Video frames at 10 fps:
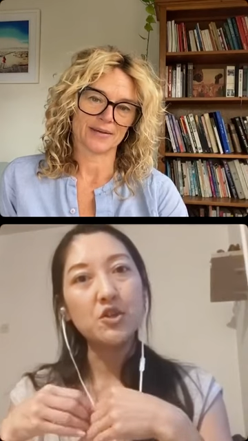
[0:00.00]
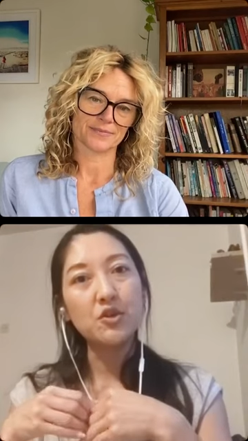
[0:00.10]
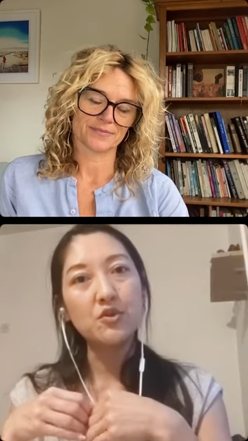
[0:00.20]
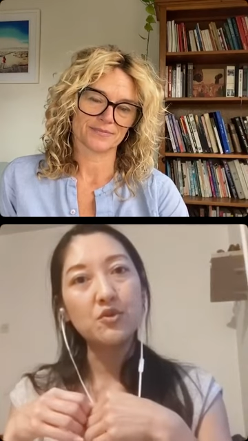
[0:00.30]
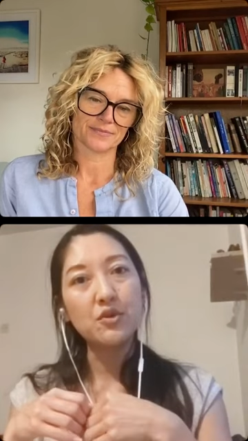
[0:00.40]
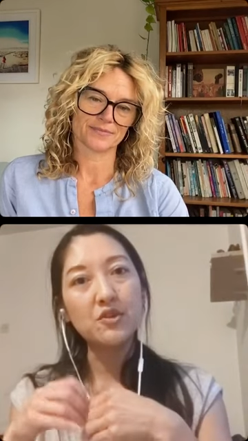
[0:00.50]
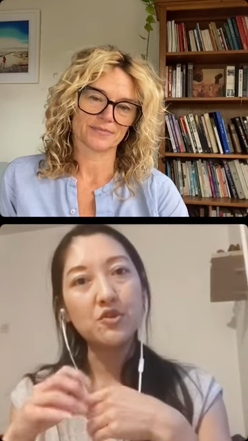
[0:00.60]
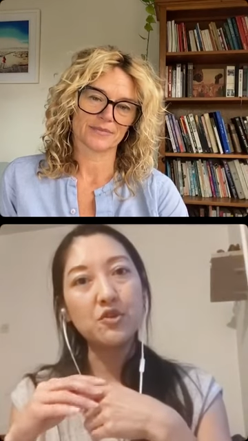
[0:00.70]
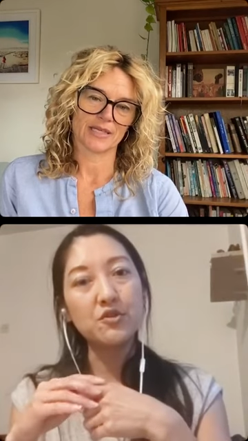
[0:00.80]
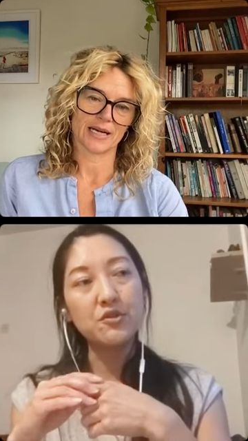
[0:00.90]
Speaker 1: into you,
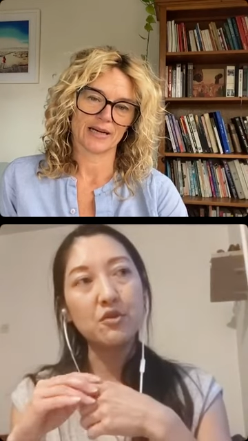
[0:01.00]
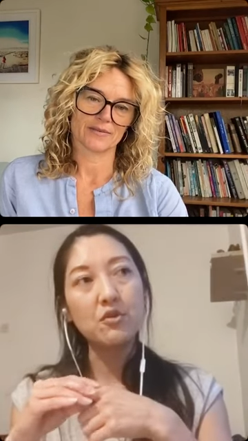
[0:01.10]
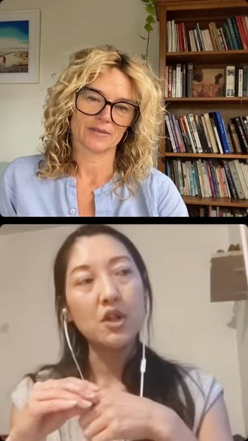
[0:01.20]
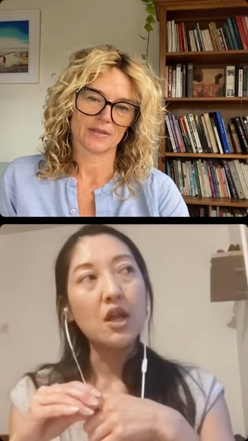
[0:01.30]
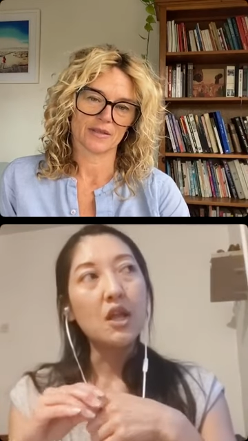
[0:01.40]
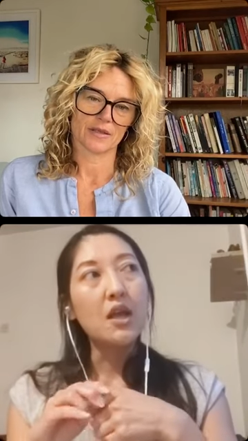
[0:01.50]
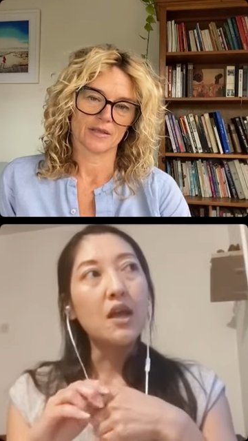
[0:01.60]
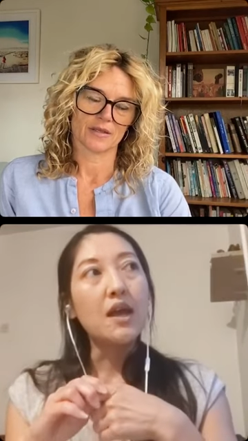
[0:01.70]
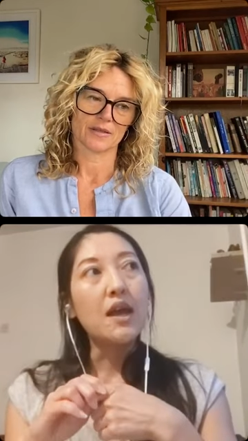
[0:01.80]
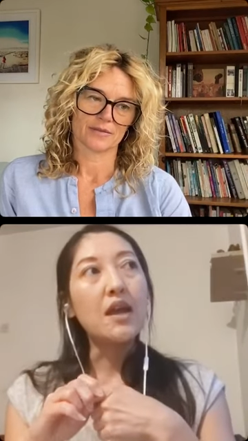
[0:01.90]
into yeah. your soul,
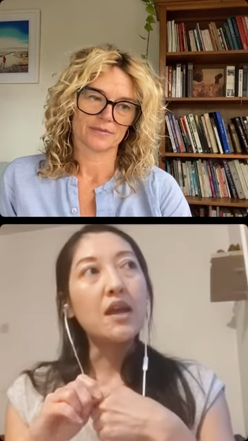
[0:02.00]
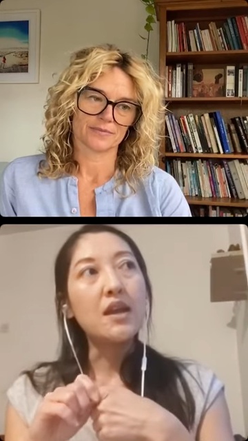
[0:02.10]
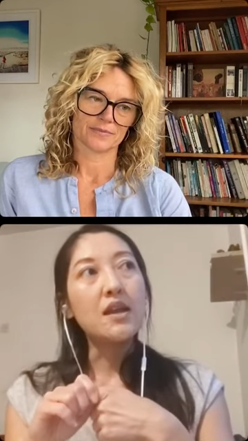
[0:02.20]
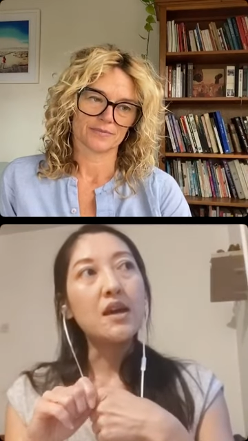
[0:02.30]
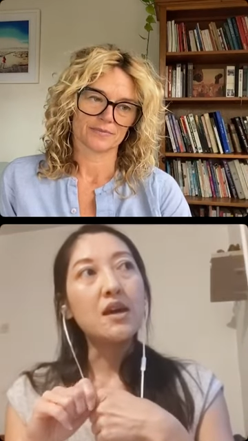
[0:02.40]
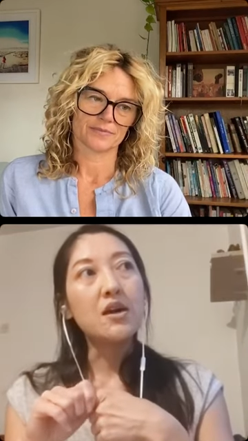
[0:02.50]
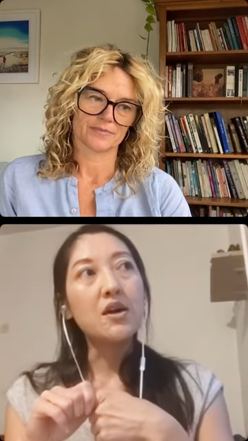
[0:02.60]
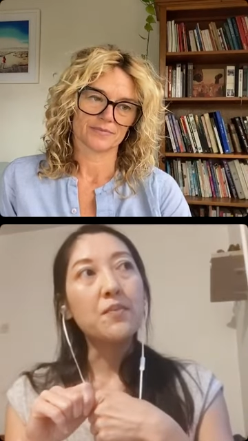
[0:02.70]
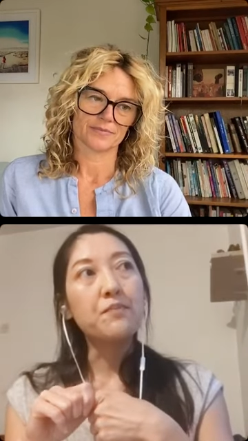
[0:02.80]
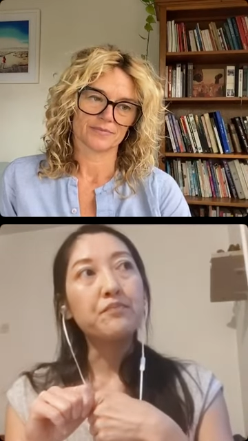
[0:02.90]
and
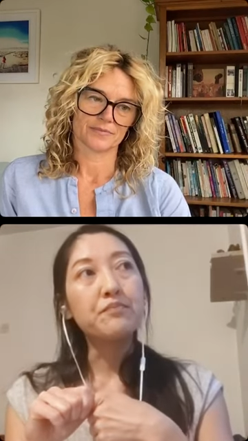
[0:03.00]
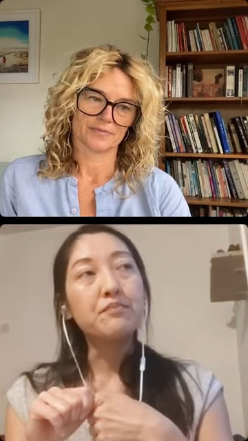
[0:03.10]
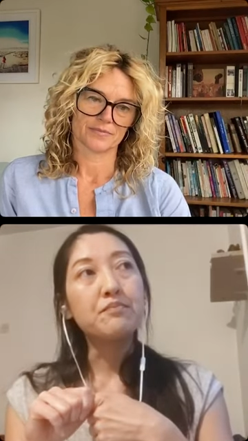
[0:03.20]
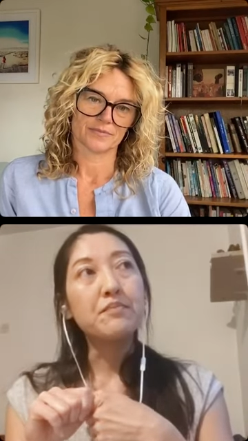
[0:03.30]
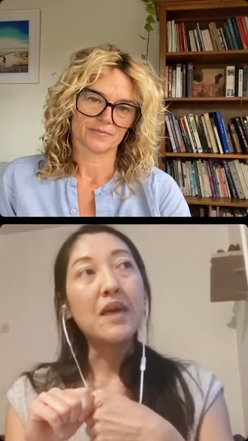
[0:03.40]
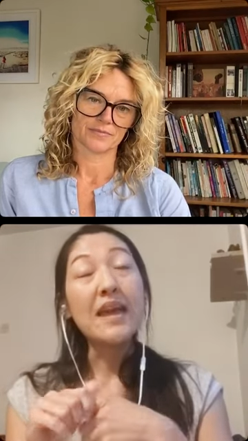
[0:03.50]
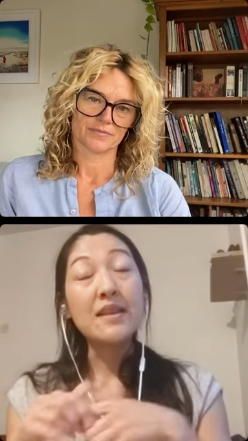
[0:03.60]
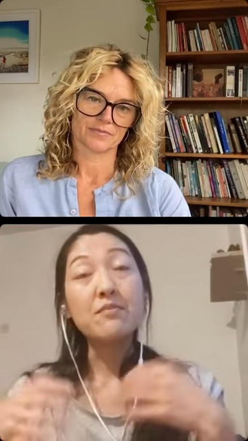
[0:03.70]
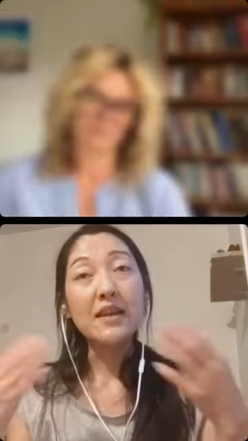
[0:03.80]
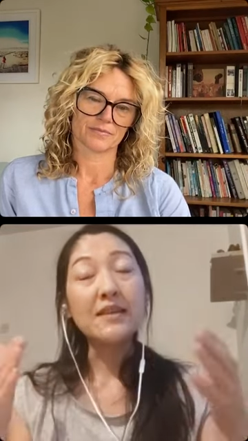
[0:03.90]
um,
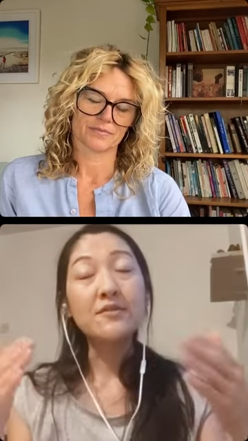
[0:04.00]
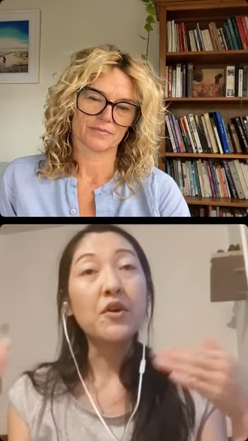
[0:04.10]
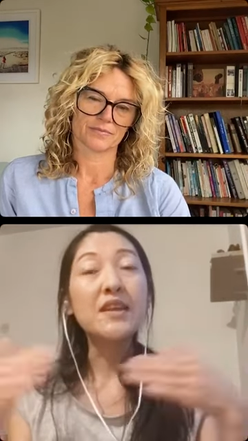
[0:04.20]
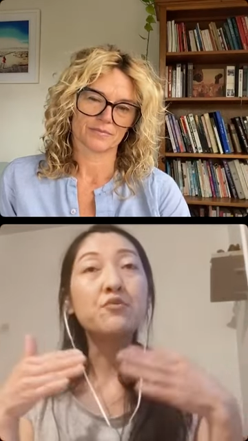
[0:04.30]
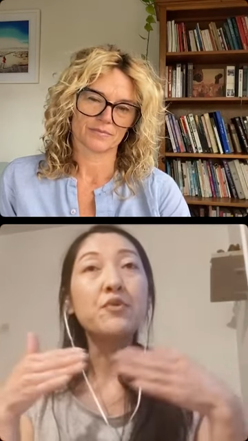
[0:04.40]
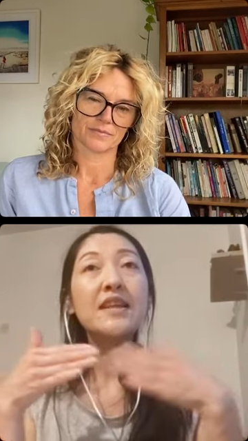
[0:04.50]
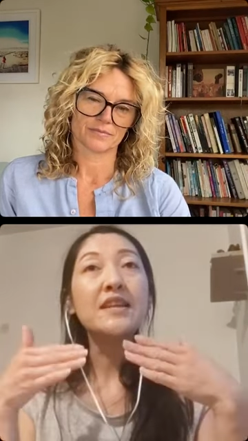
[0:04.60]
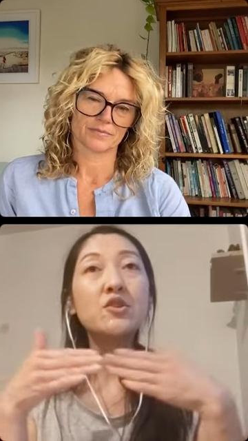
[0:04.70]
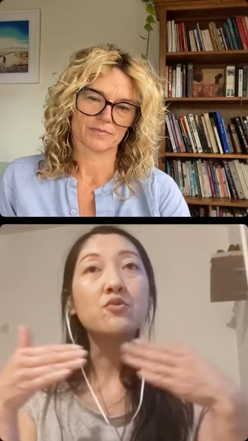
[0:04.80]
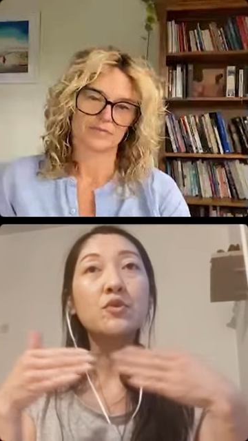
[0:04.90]
and so it
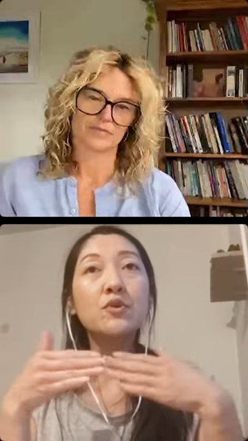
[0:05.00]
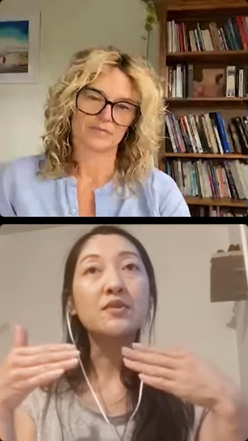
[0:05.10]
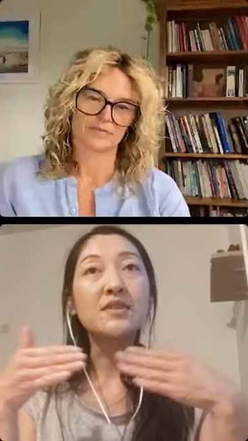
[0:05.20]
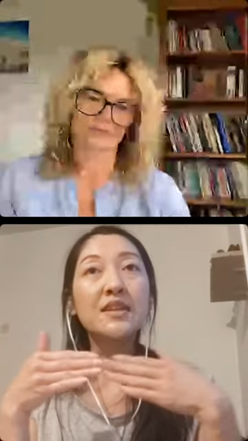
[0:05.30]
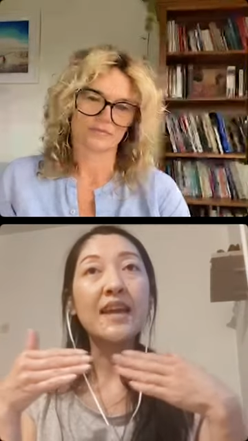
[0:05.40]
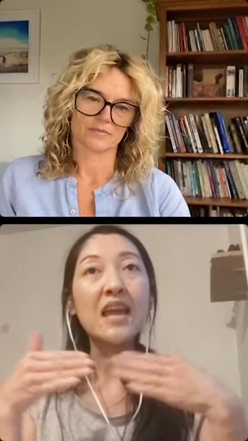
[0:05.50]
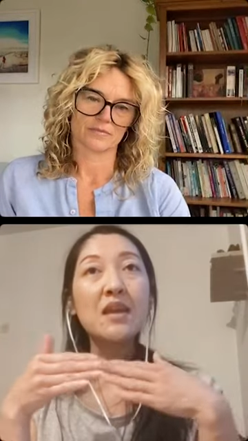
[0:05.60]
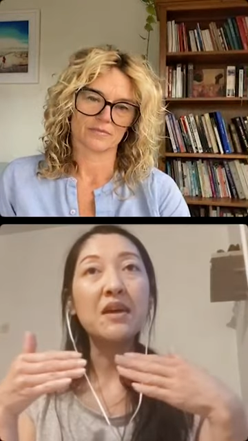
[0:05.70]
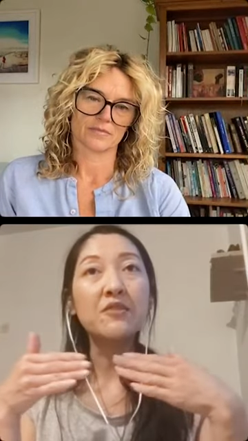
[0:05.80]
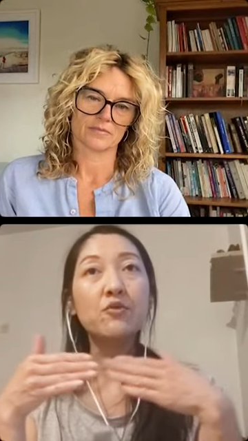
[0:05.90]
really
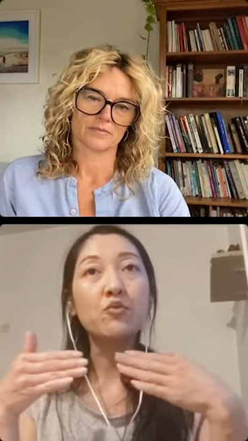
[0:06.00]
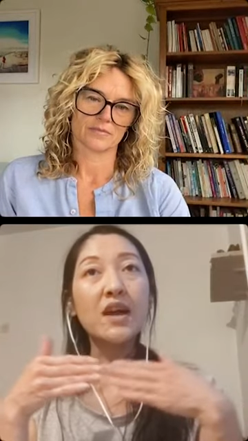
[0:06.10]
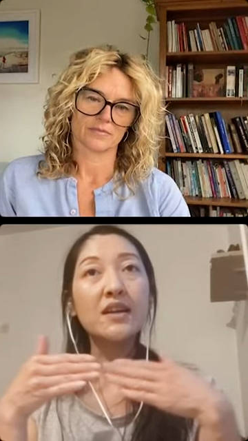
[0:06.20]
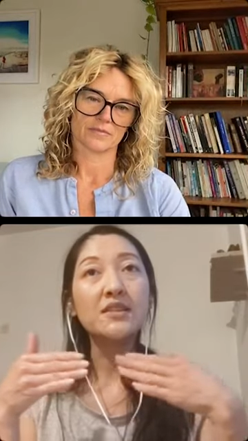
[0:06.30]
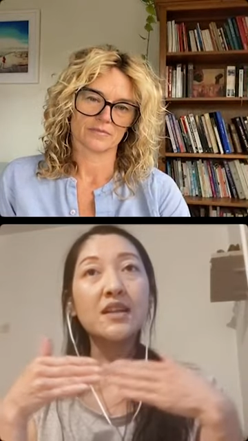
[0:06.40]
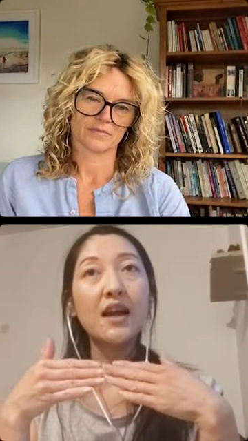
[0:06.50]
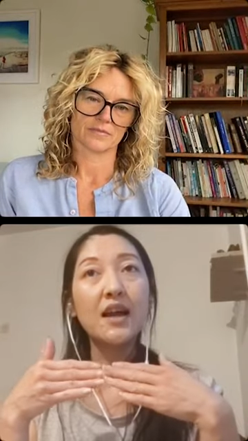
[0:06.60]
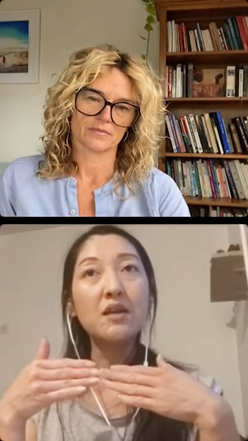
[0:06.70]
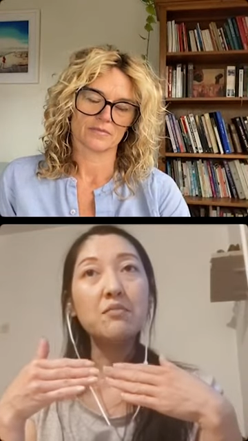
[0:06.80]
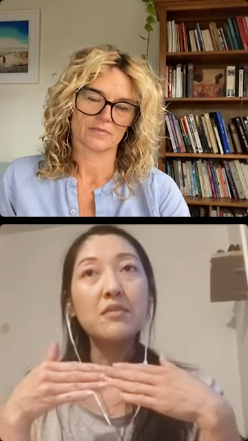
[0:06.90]
came at the right
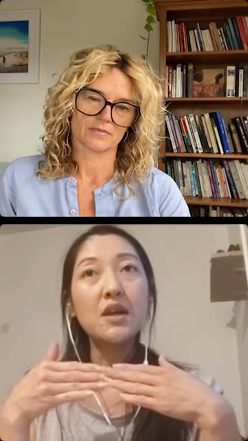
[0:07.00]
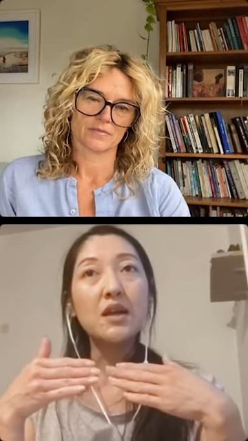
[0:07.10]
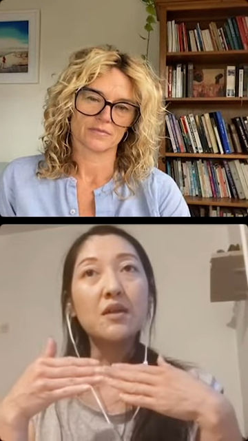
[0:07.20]
time